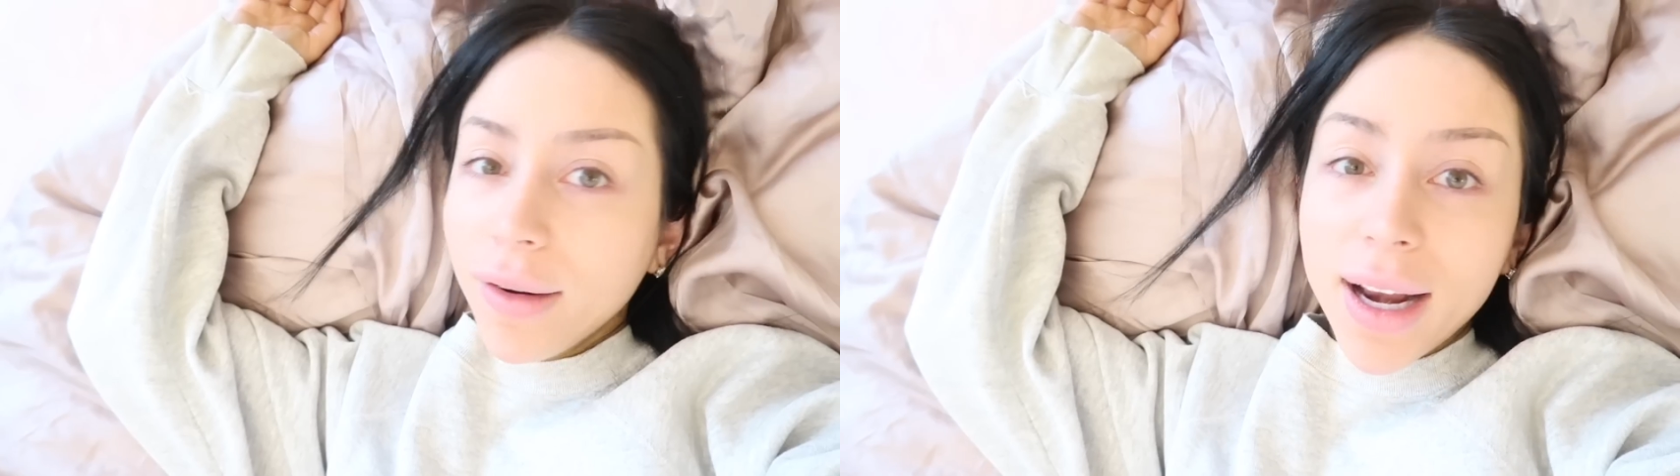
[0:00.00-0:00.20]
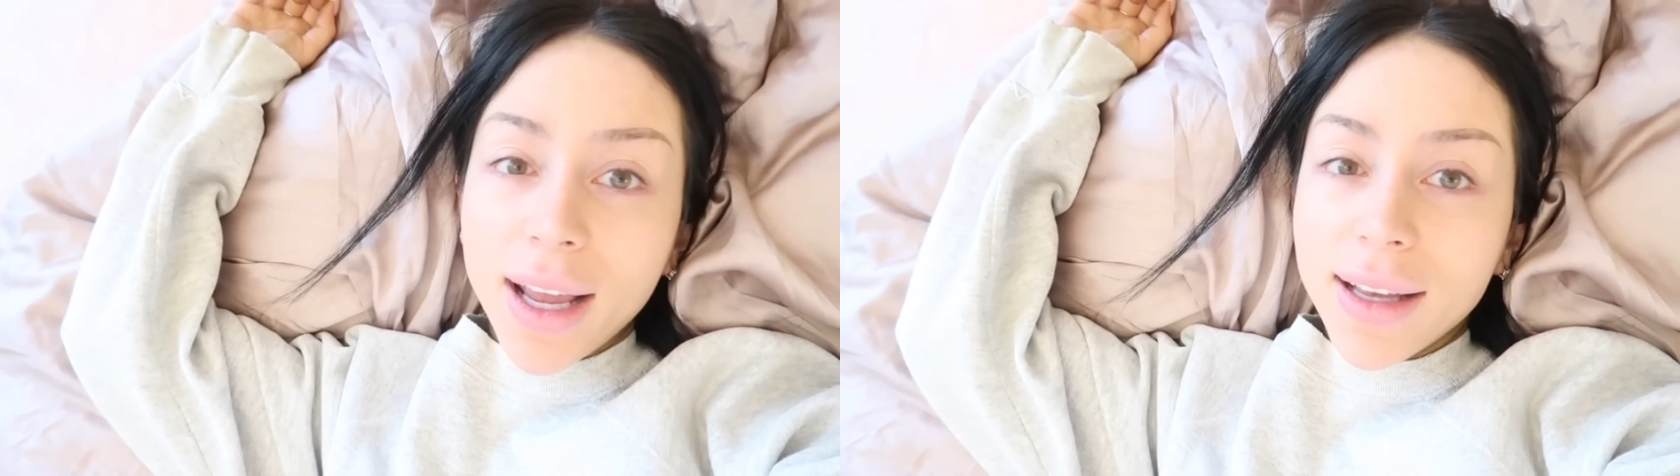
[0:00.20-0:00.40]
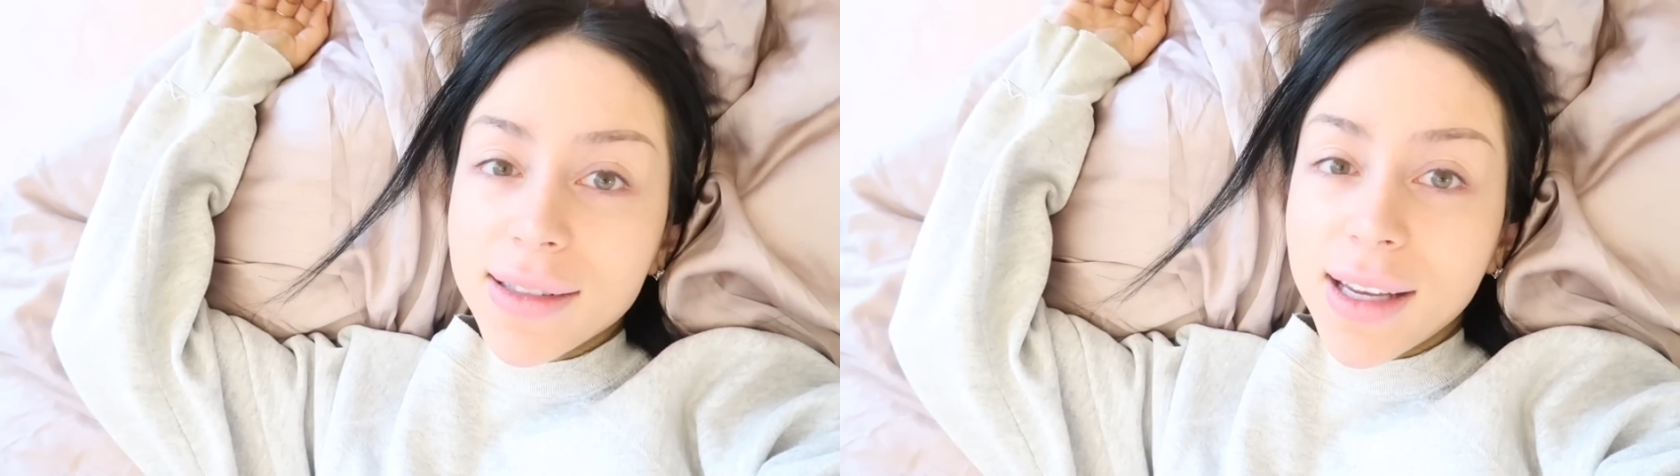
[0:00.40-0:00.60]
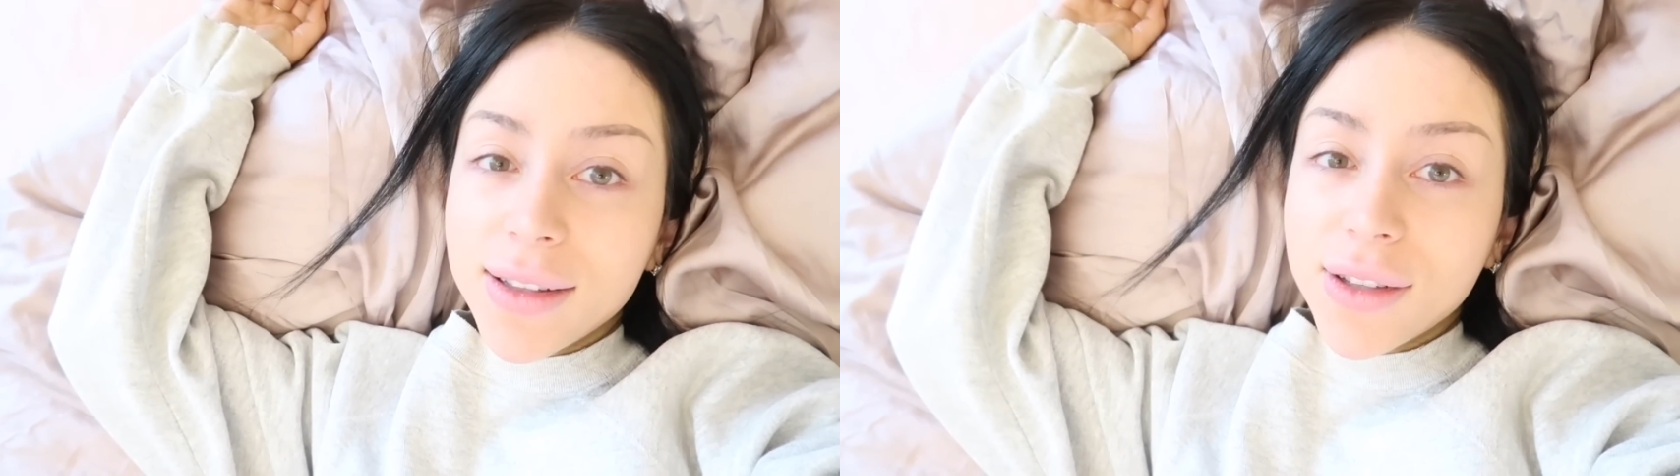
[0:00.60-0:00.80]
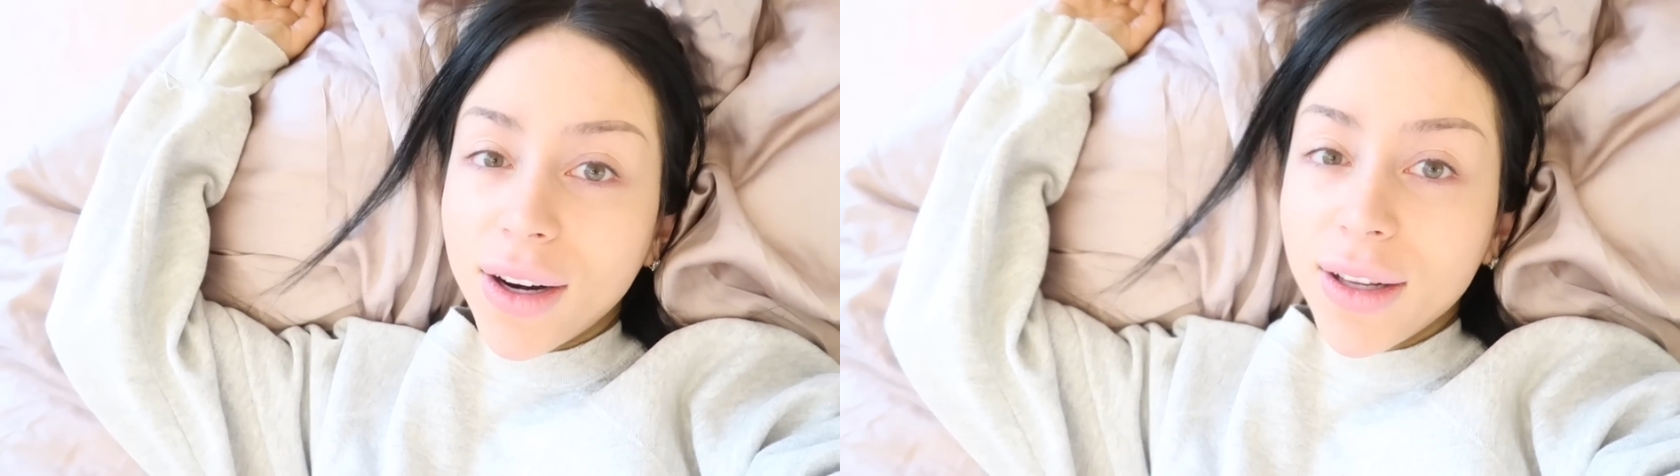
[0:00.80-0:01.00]
All right, I guess to
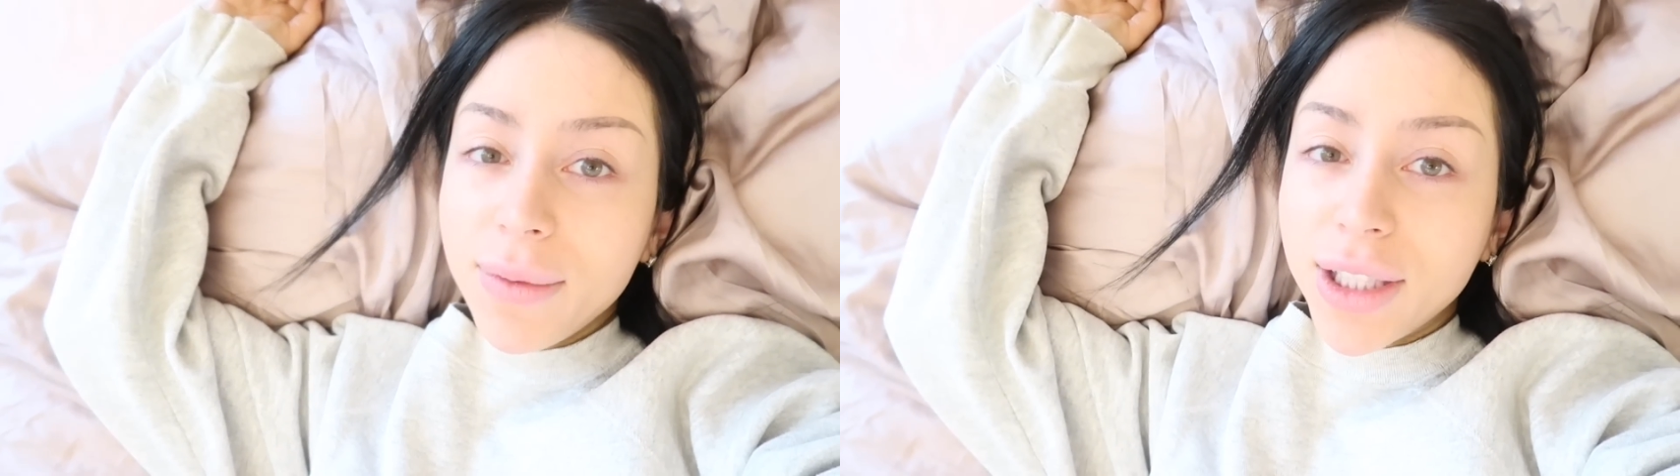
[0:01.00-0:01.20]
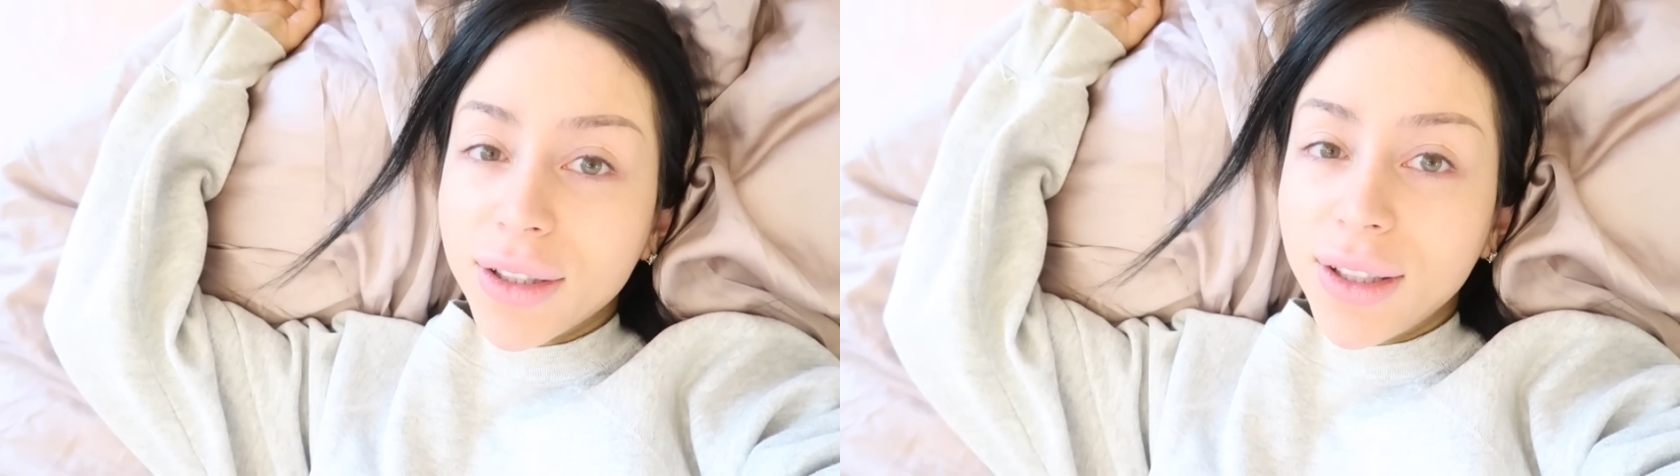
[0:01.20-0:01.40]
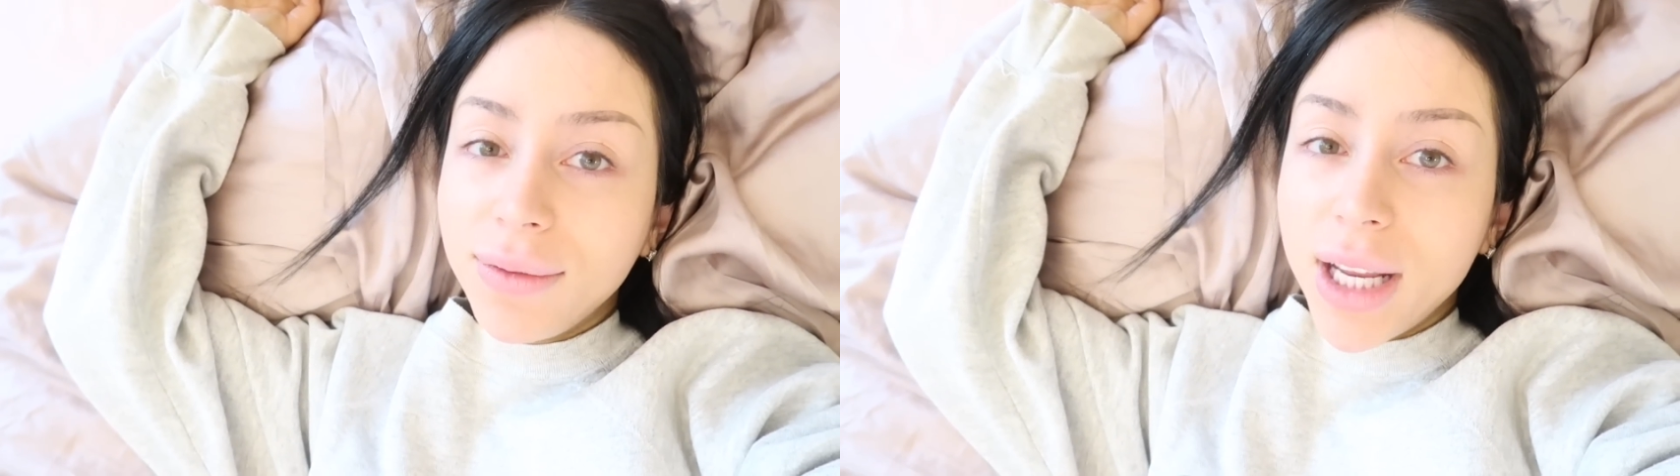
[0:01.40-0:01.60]
get started, we should,